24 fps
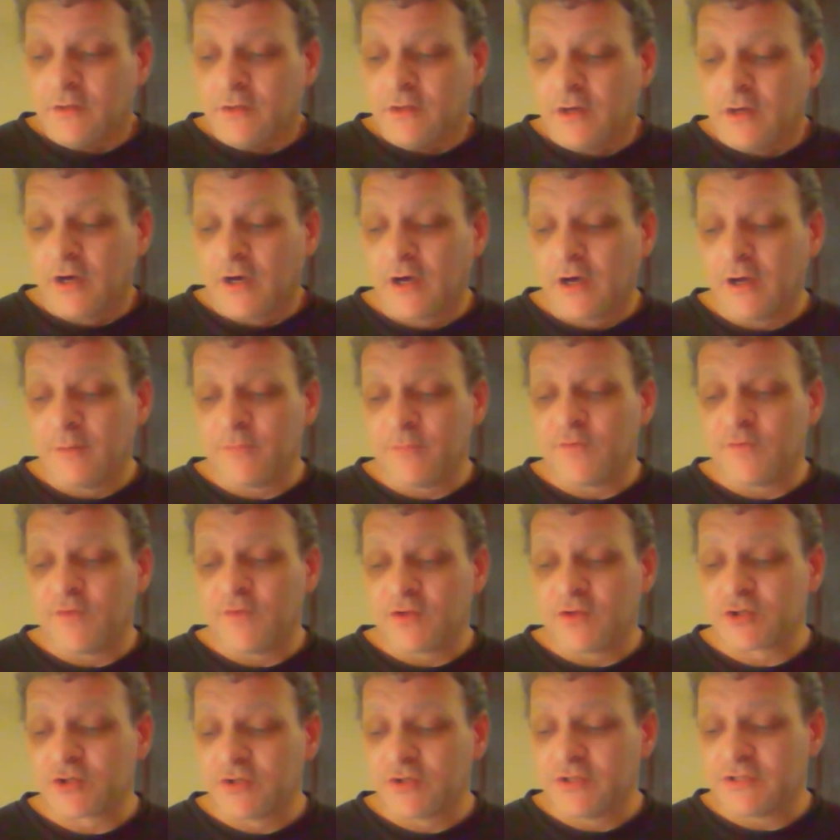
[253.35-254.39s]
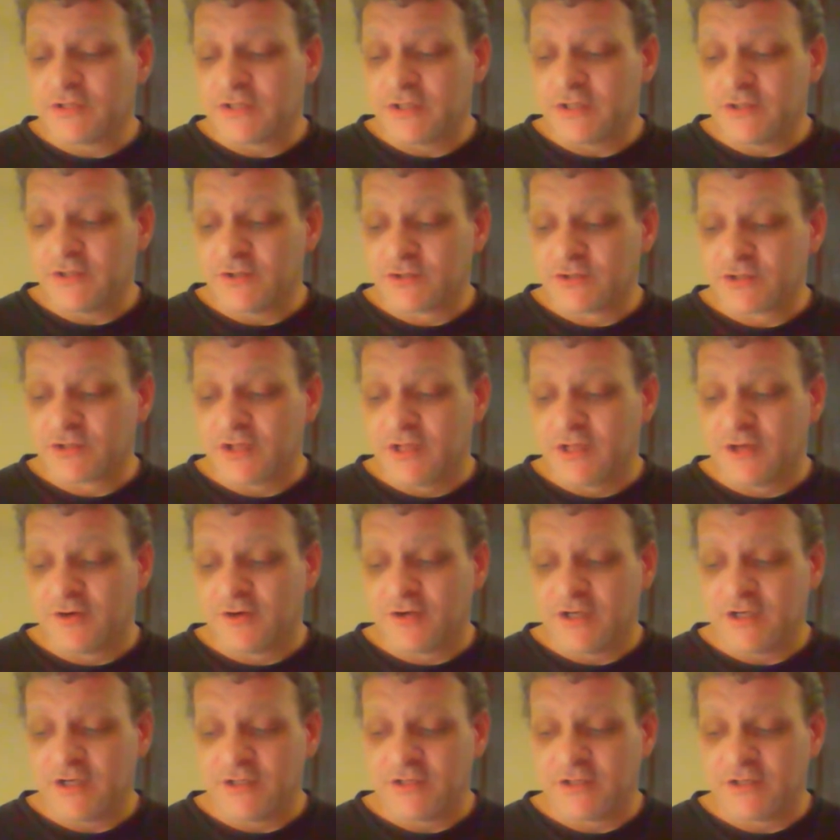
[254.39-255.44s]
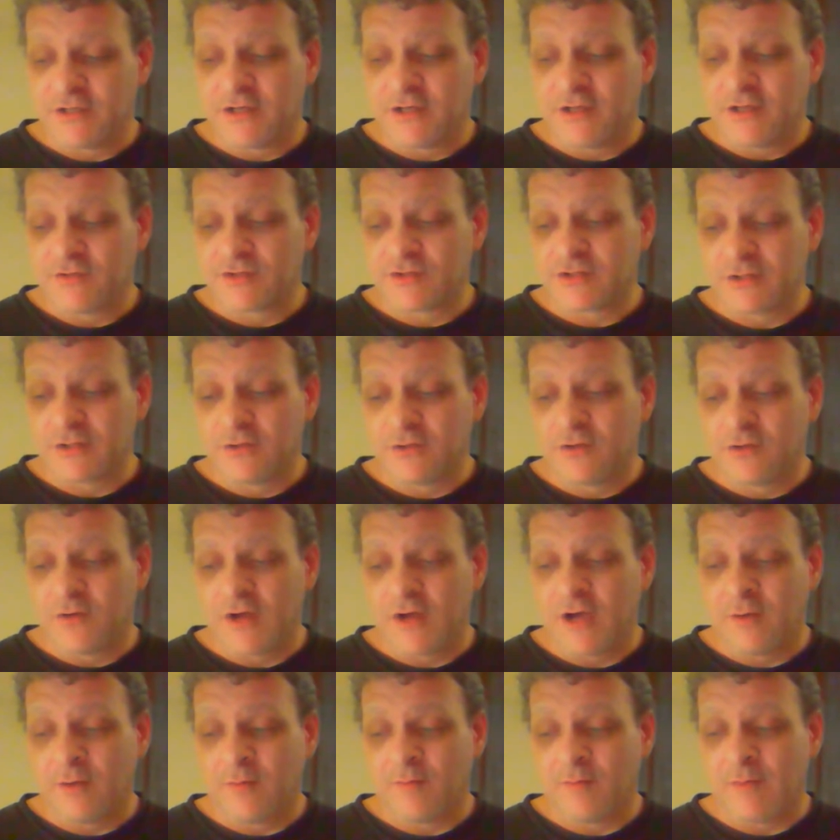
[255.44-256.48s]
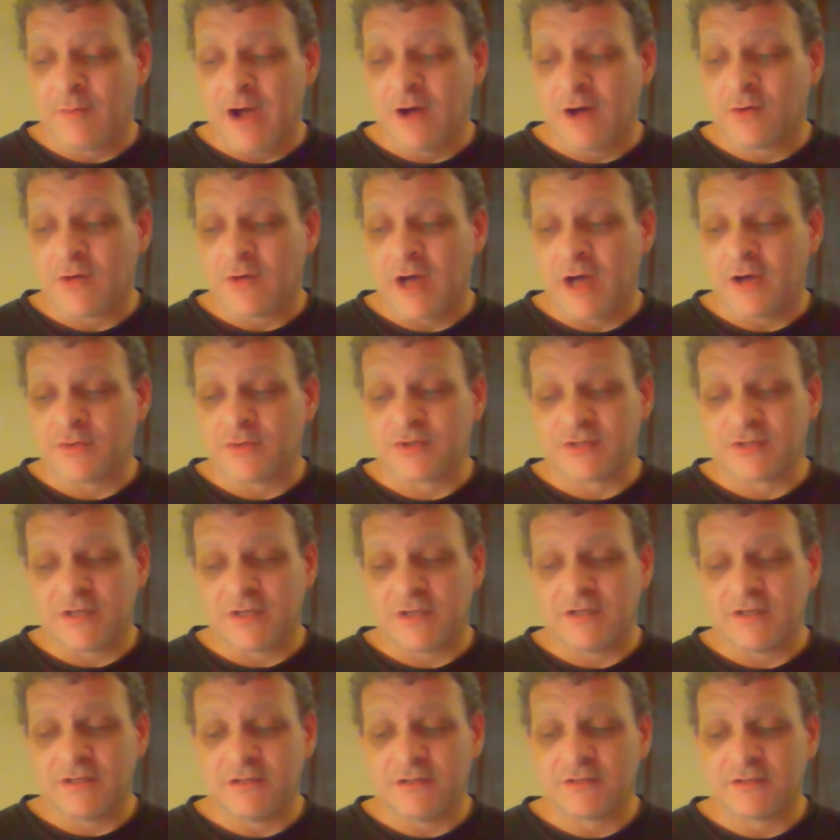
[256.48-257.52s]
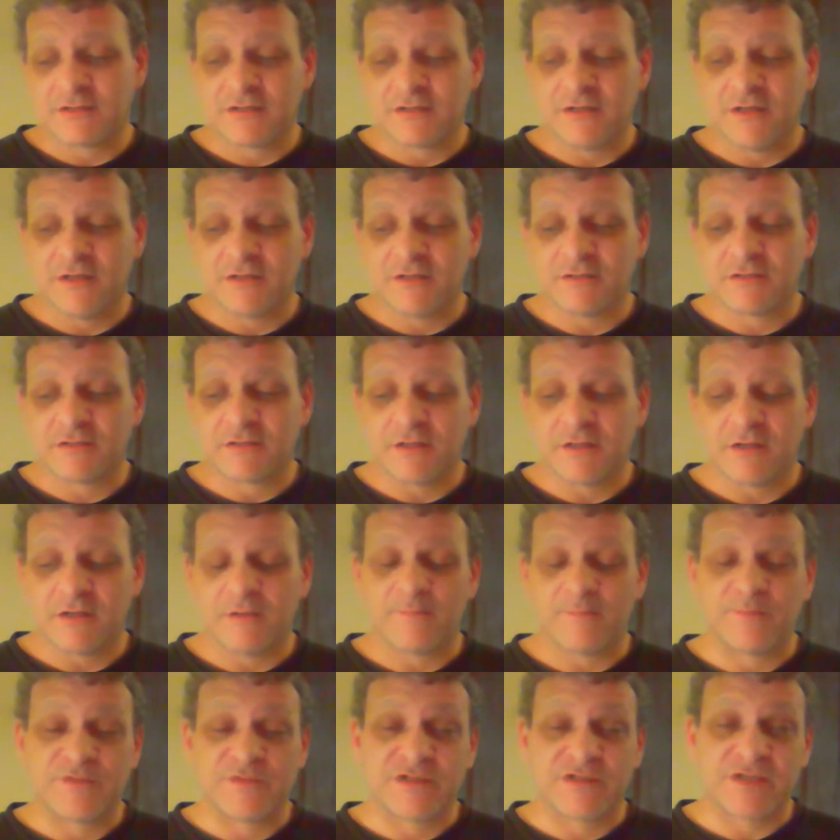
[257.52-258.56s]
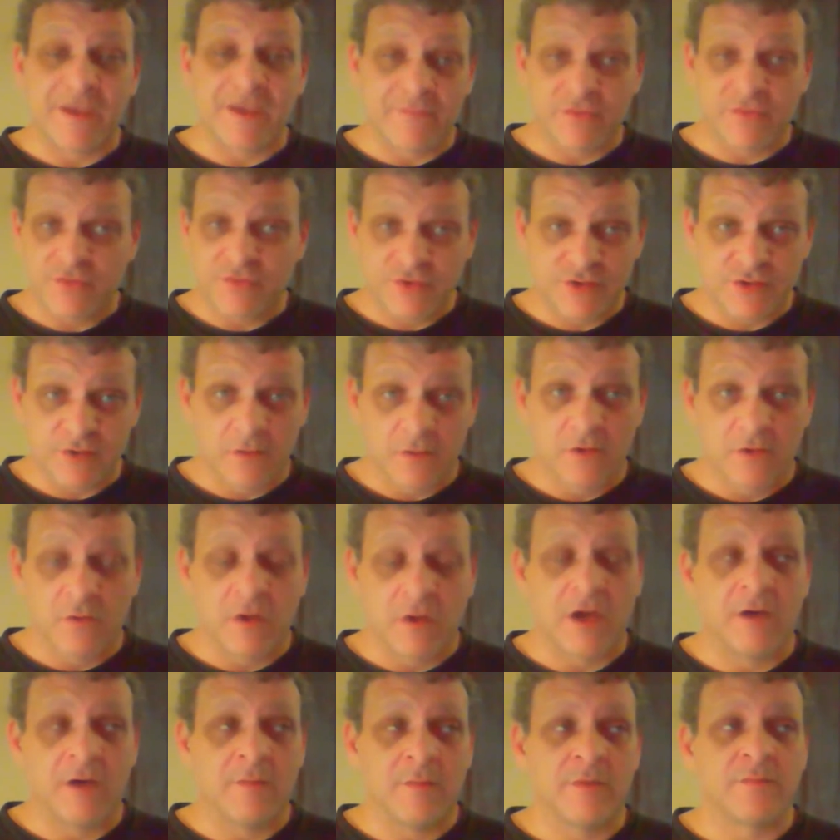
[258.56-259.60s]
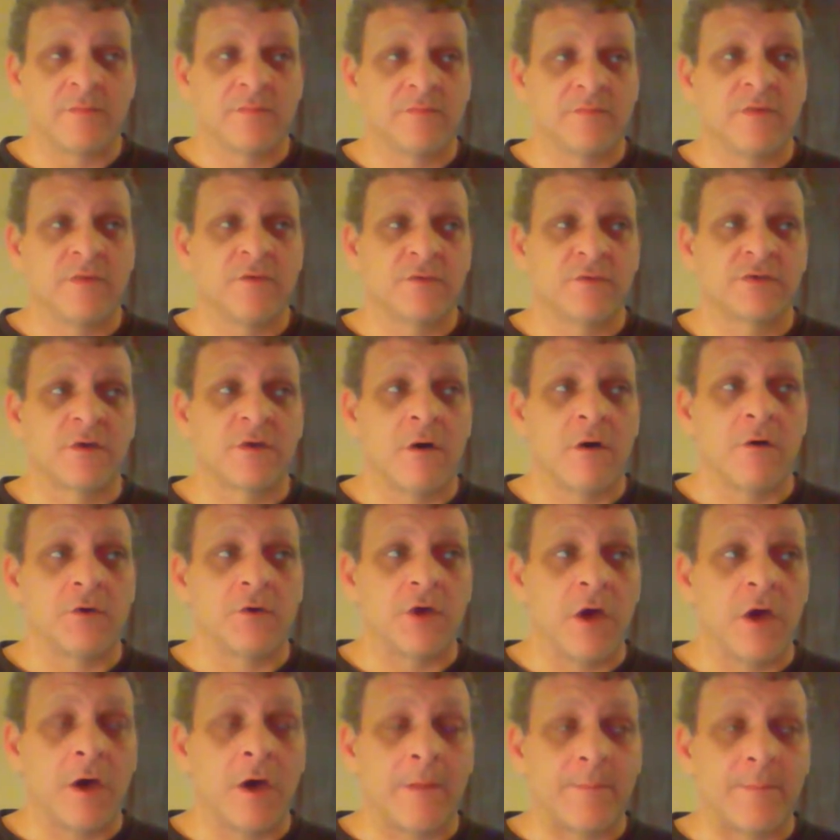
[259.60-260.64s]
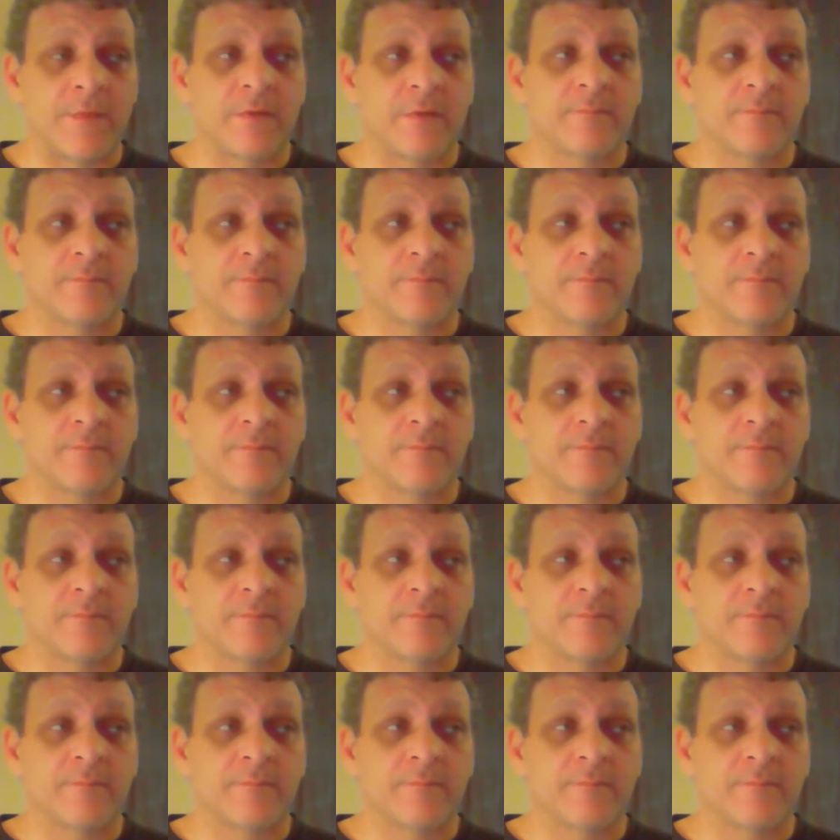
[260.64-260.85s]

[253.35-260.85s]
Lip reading: Eventually, 10 years later, he did another solo album. I'll say his seventh solo album. It was called Up.